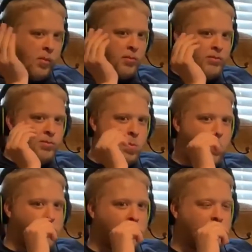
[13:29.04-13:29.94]
Well,
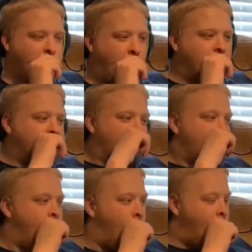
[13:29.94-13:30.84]
Brett's done that too
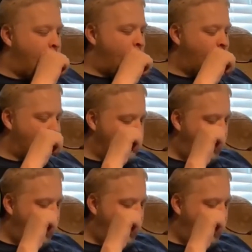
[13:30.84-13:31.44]
quickly.